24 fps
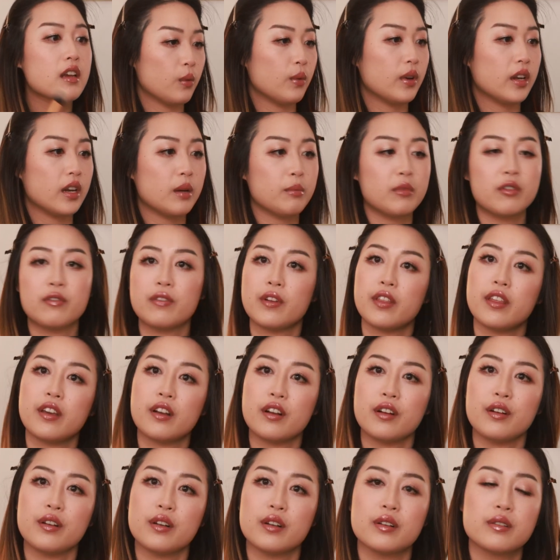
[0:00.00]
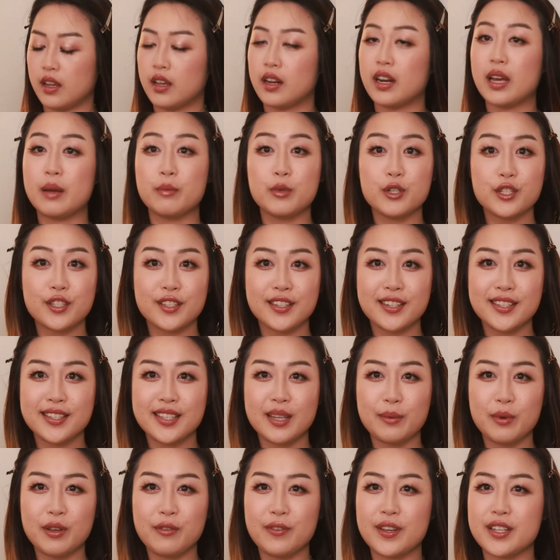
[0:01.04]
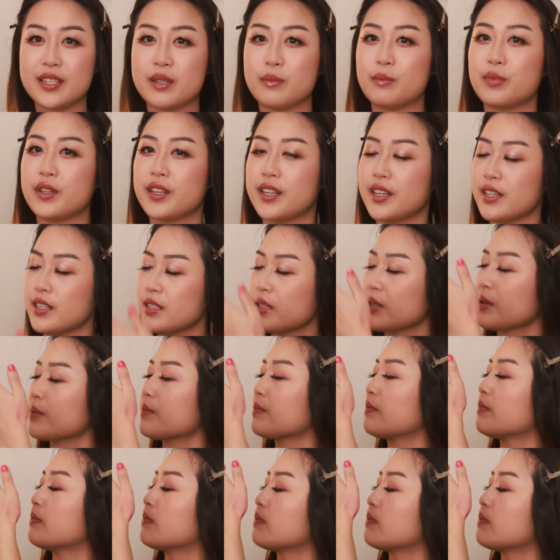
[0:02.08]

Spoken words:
when I'm over there. And I'm just gonna set my face in place.